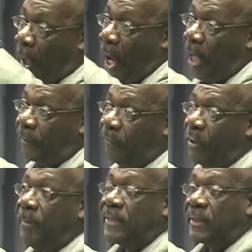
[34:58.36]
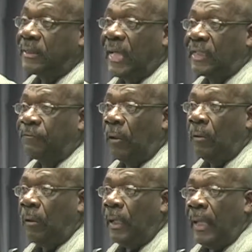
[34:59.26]
all of you to be
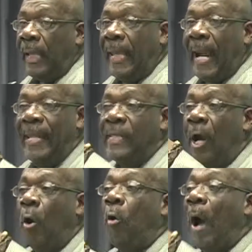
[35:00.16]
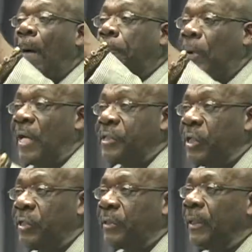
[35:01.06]
successful, and I know how
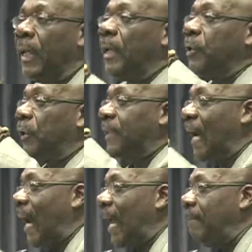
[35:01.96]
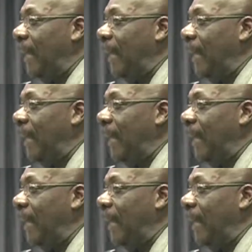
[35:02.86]
precious your time